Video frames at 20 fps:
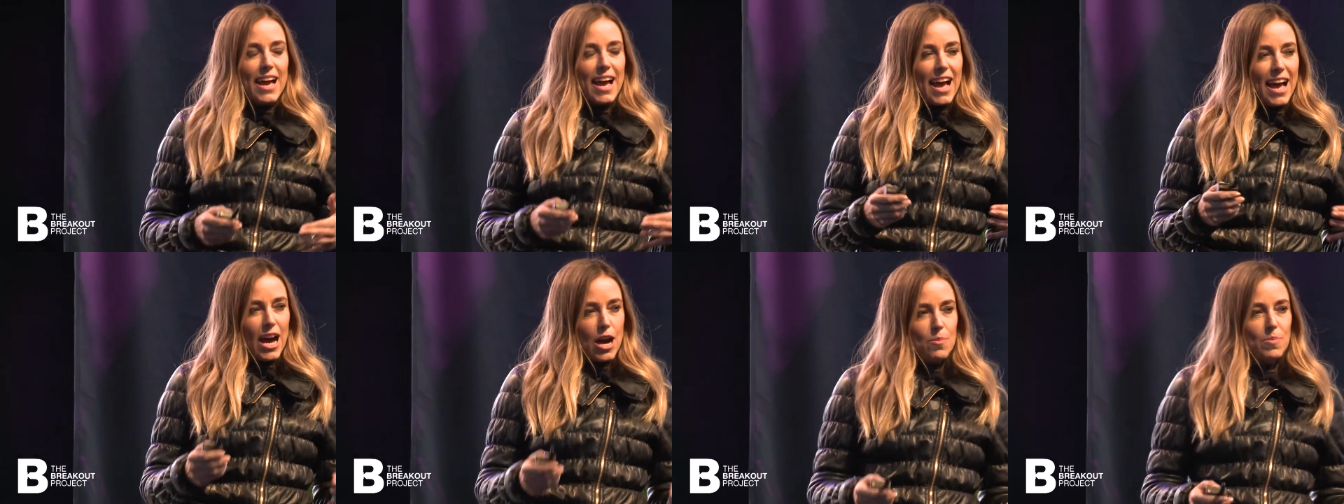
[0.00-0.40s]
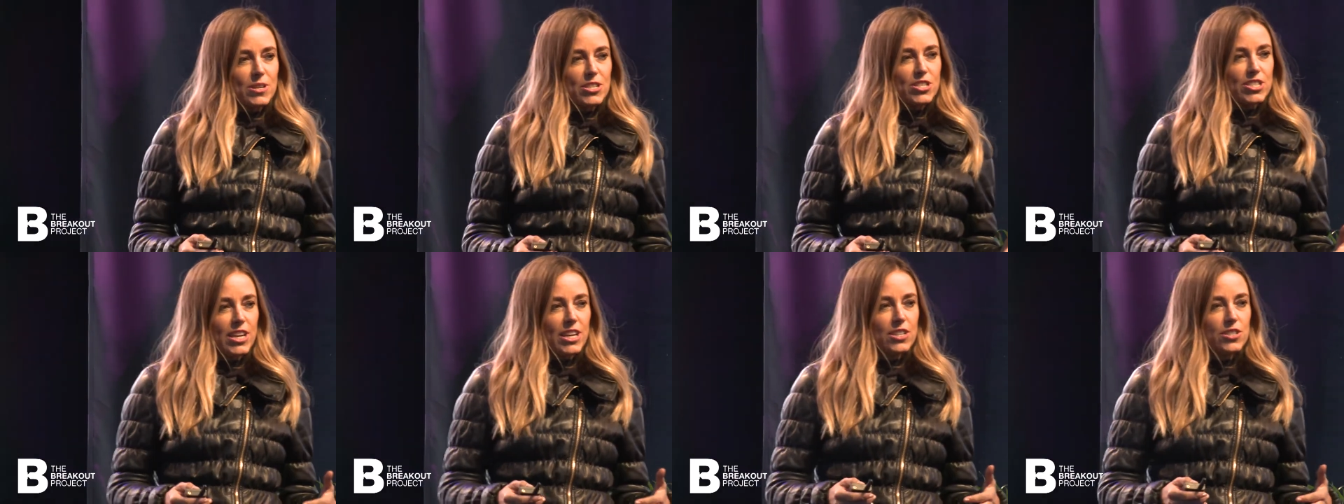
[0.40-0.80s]
how
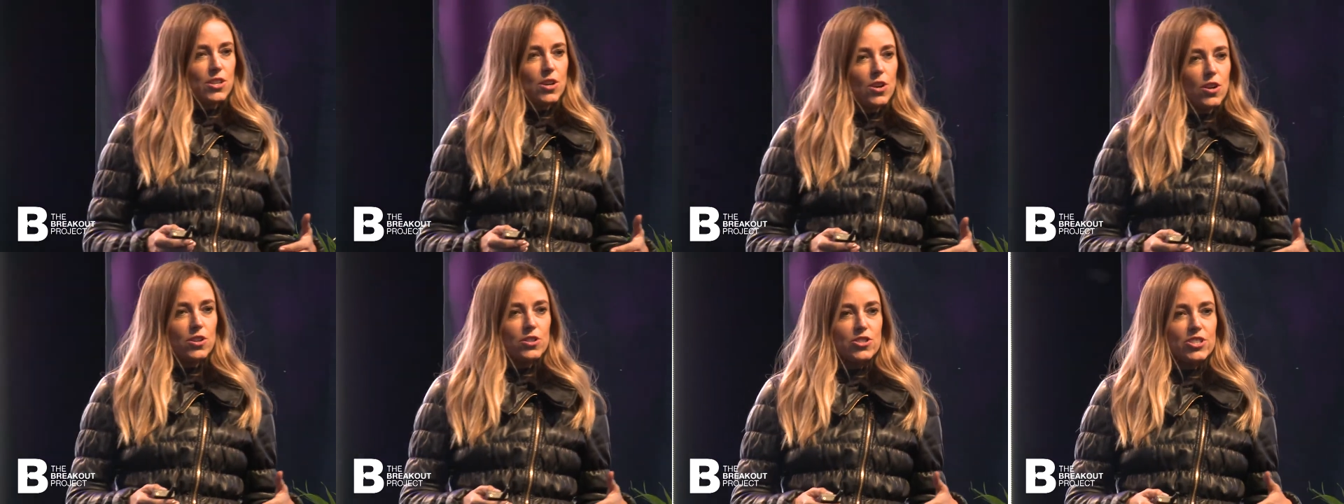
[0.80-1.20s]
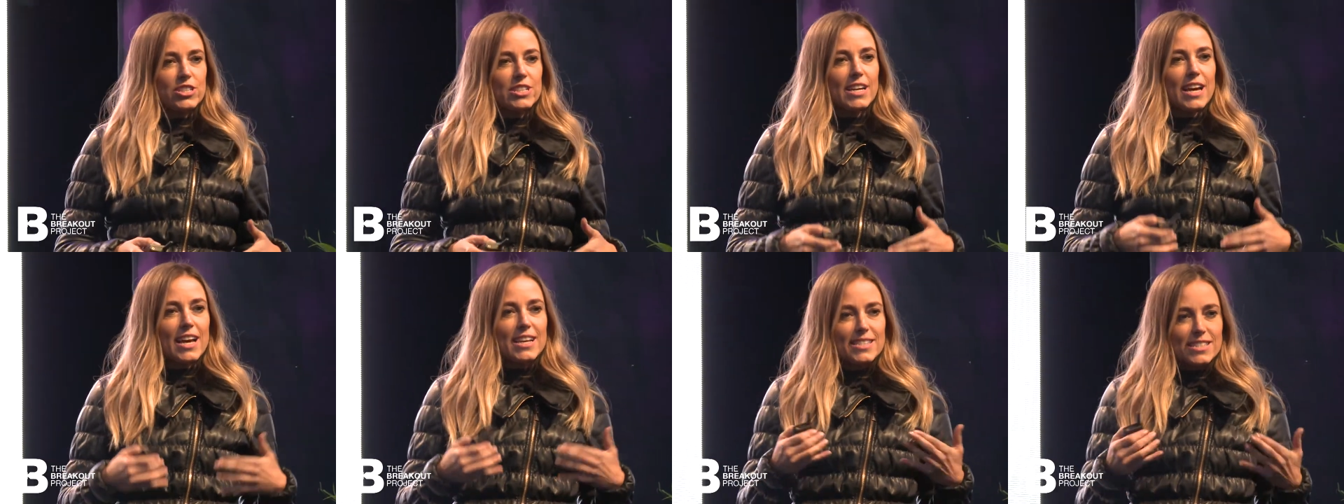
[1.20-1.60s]
much
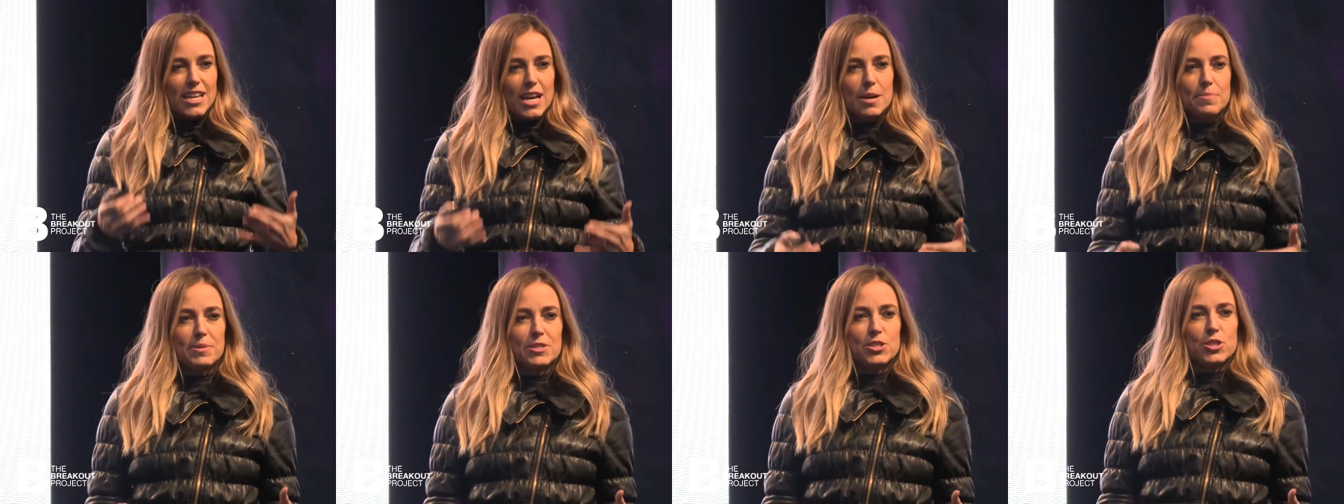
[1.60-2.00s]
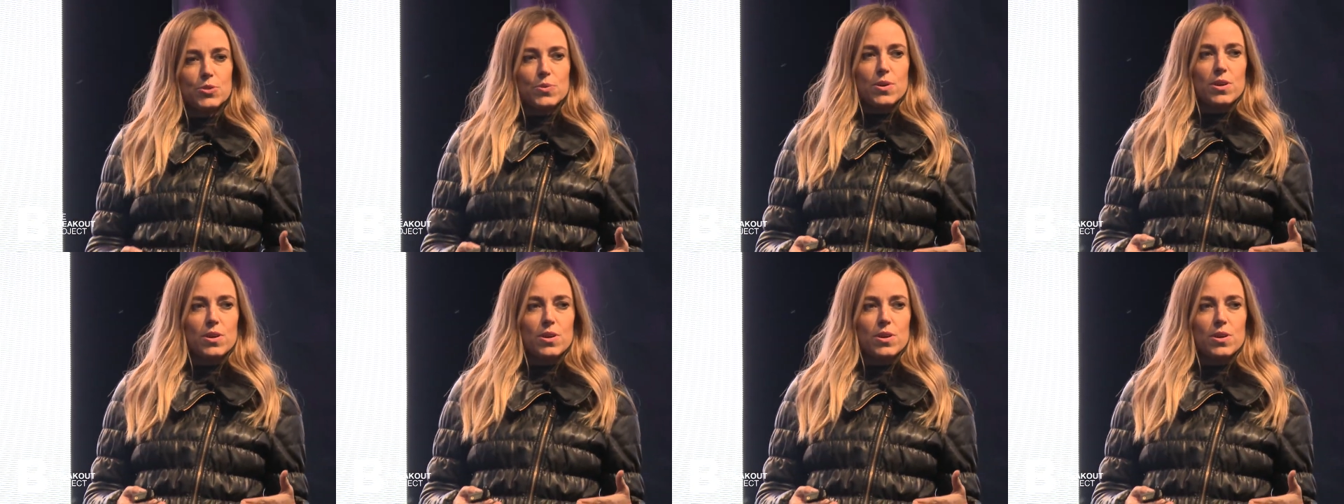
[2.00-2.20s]
technology has come into